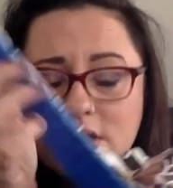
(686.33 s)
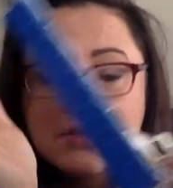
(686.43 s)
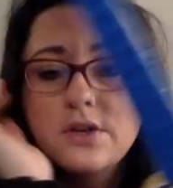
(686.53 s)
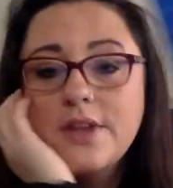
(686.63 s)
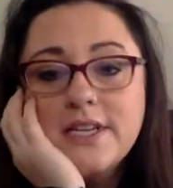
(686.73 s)

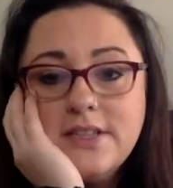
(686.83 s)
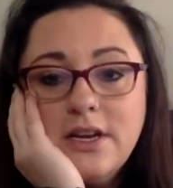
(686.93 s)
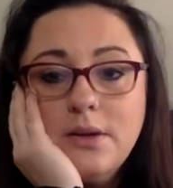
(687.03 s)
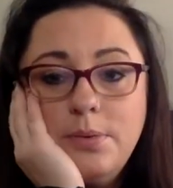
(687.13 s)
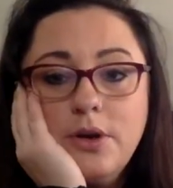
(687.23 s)
So that's
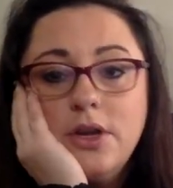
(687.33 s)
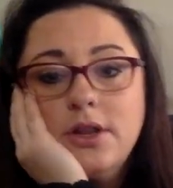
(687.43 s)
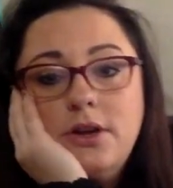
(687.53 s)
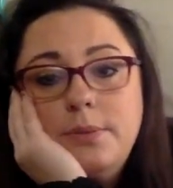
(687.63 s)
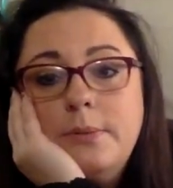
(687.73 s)
gonna put a
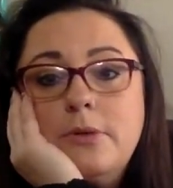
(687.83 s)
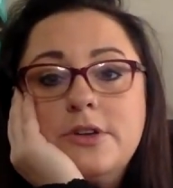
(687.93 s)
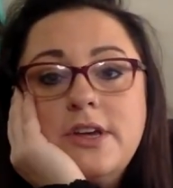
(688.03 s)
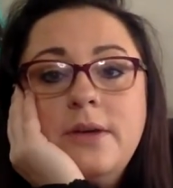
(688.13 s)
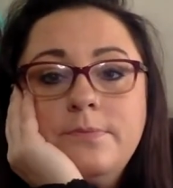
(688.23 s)
little bit more
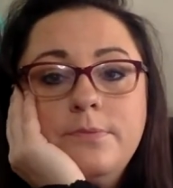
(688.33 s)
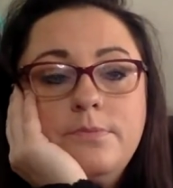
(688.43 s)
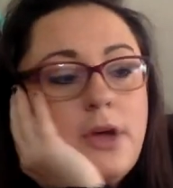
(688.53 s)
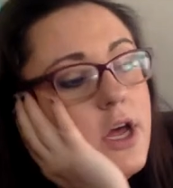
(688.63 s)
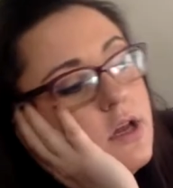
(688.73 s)
time
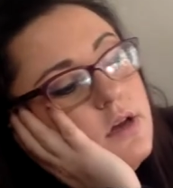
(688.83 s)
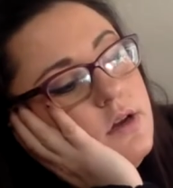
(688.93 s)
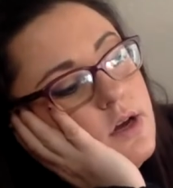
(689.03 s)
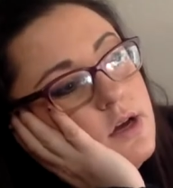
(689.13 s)
on